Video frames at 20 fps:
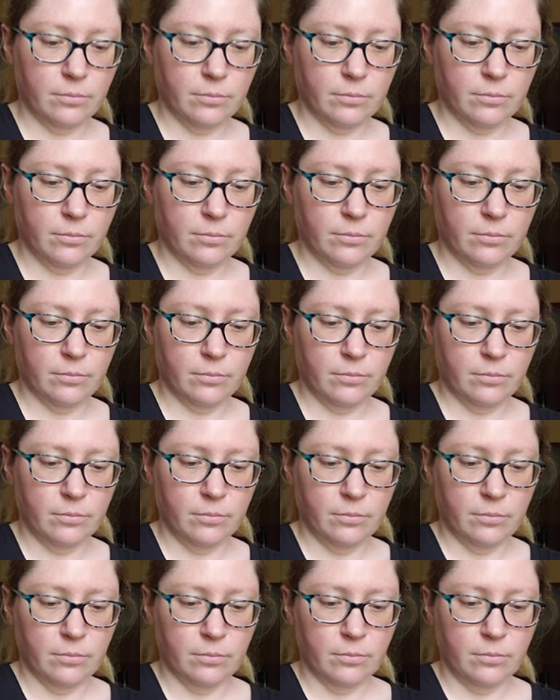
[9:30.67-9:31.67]

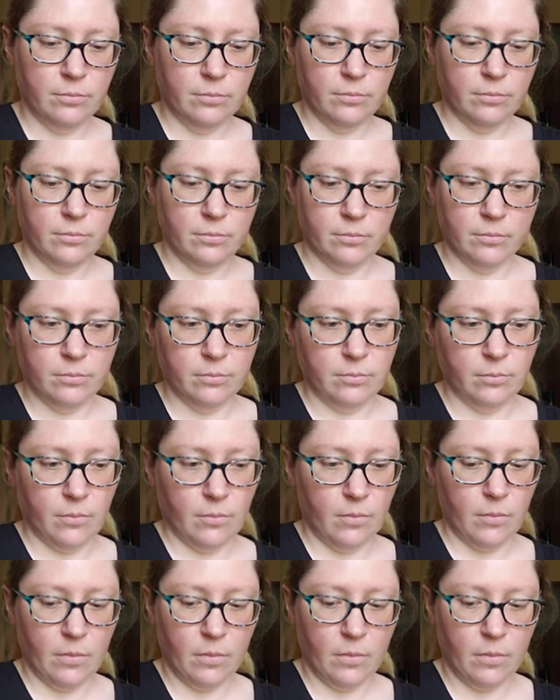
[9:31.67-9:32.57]
Nobody speaks.